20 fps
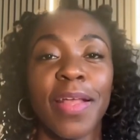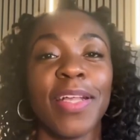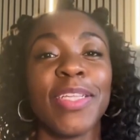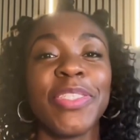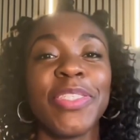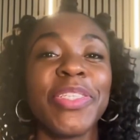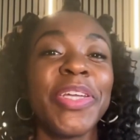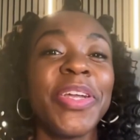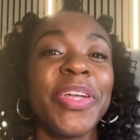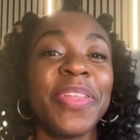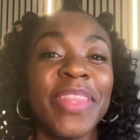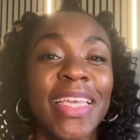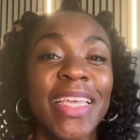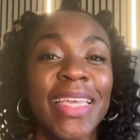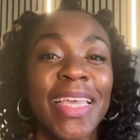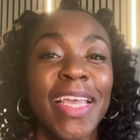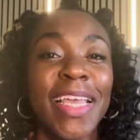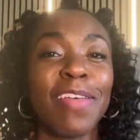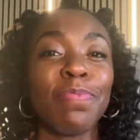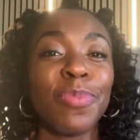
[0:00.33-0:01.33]
So you're
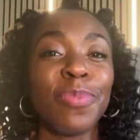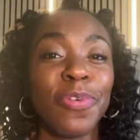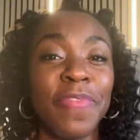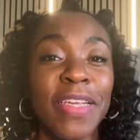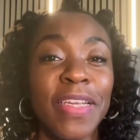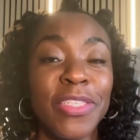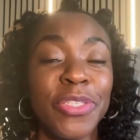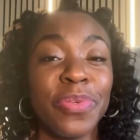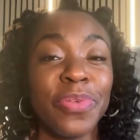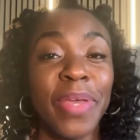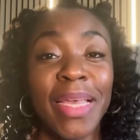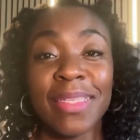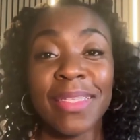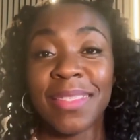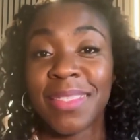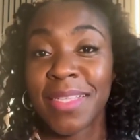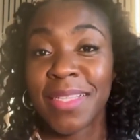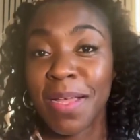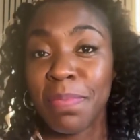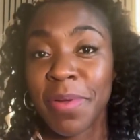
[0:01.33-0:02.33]
thinking of moving to a
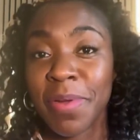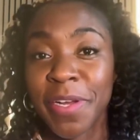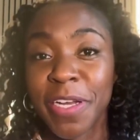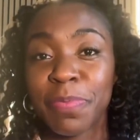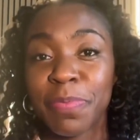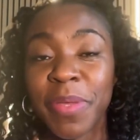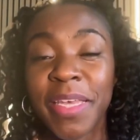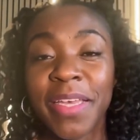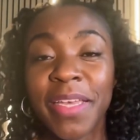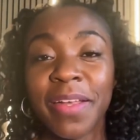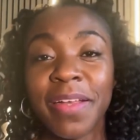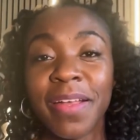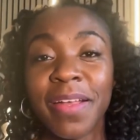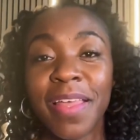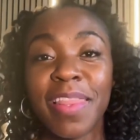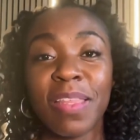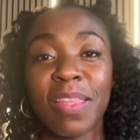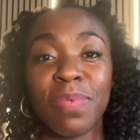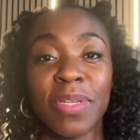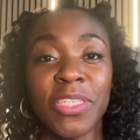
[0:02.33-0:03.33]
suburb here
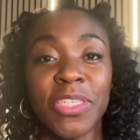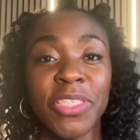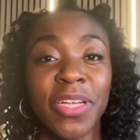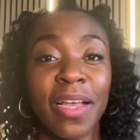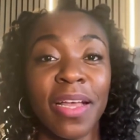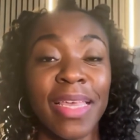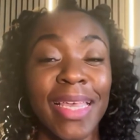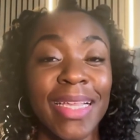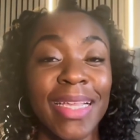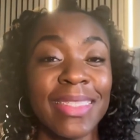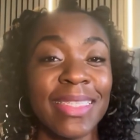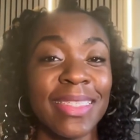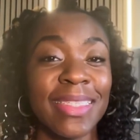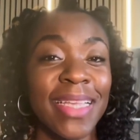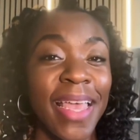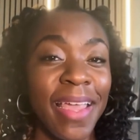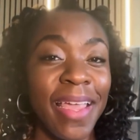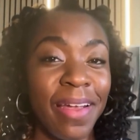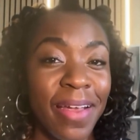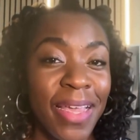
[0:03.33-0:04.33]
in the Wichita, Kansas
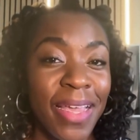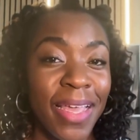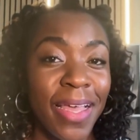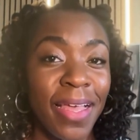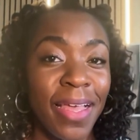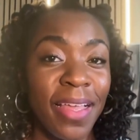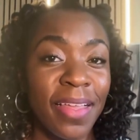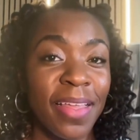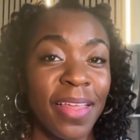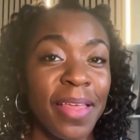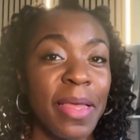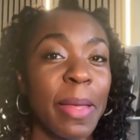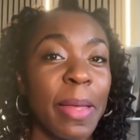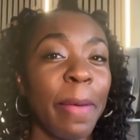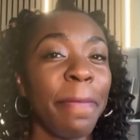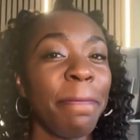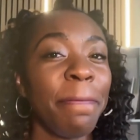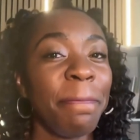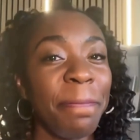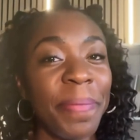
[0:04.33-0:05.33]
area,
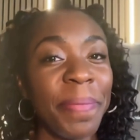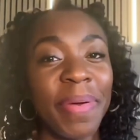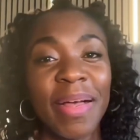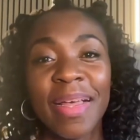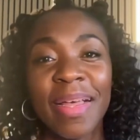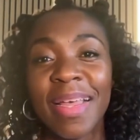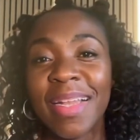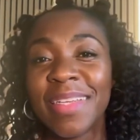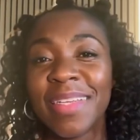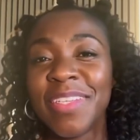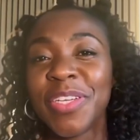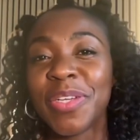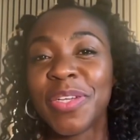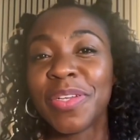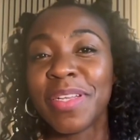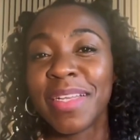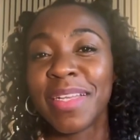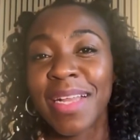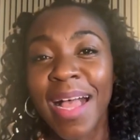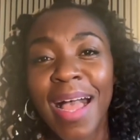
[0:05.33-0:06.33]
but you're
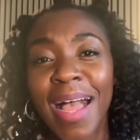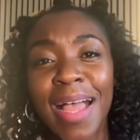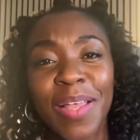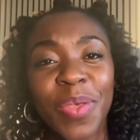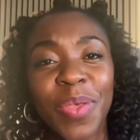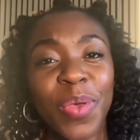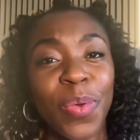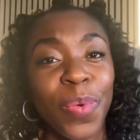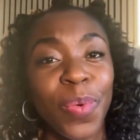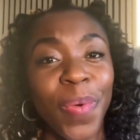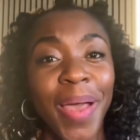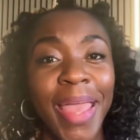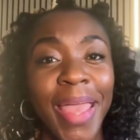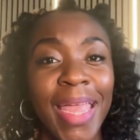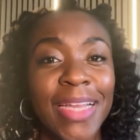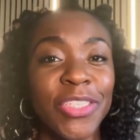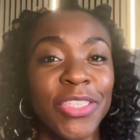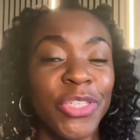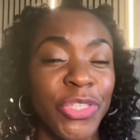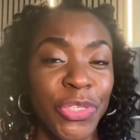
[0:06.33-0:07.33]
not
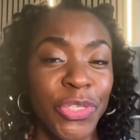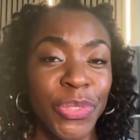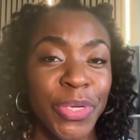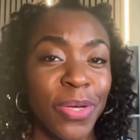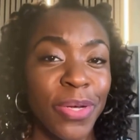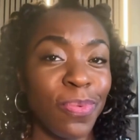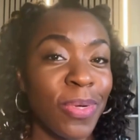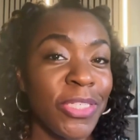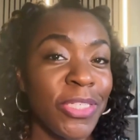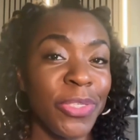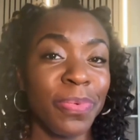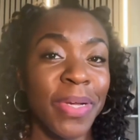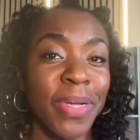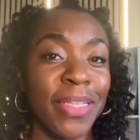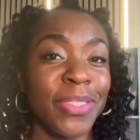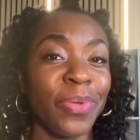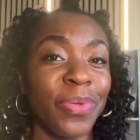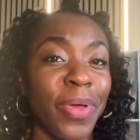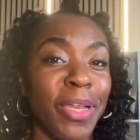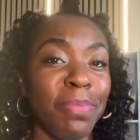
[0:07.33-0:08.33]
quite sure which
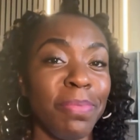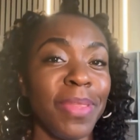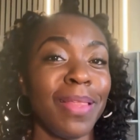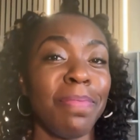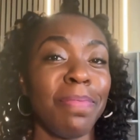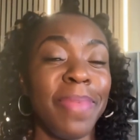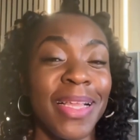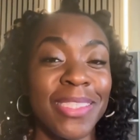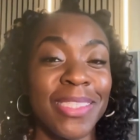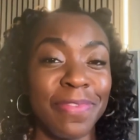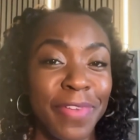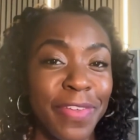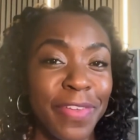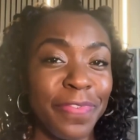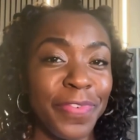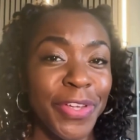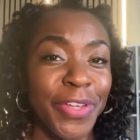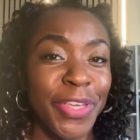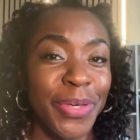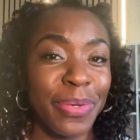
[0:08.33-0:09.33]
one's going to be the best fit
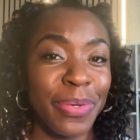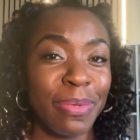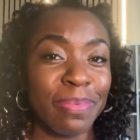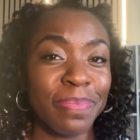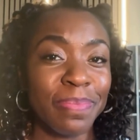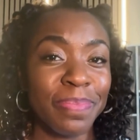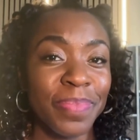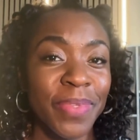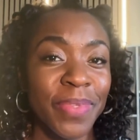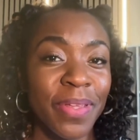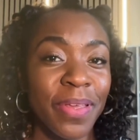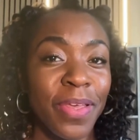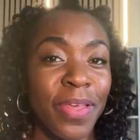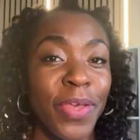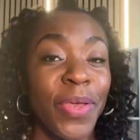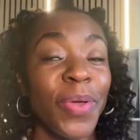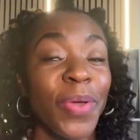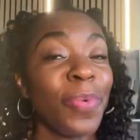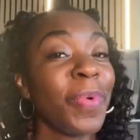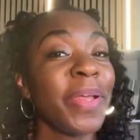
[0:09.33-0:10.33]
for you.
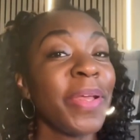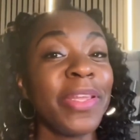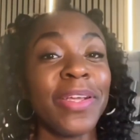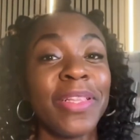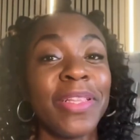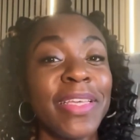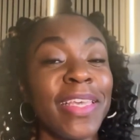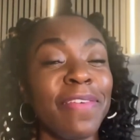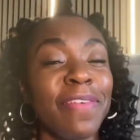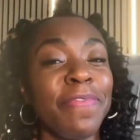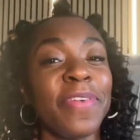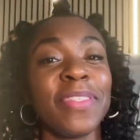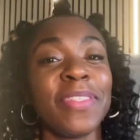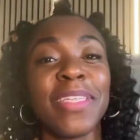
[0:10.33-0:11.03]
Whether you're looking for